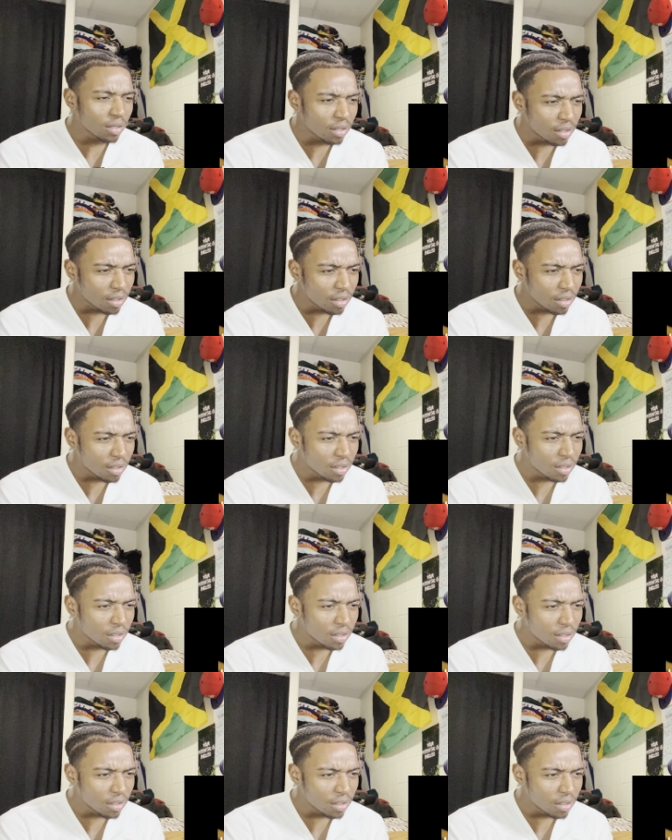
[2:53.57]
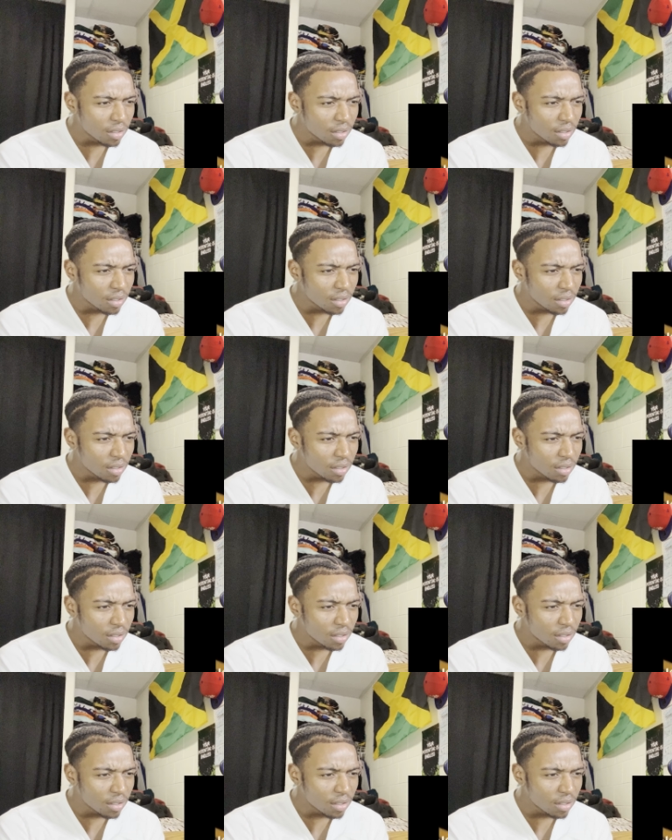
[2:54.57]
in two weeks, guys.
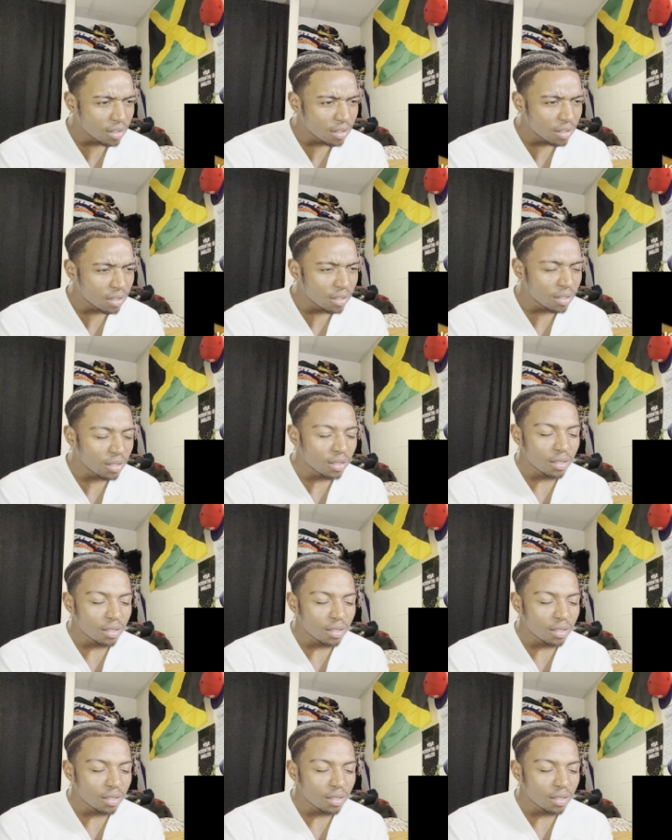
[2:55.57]
Two weeks.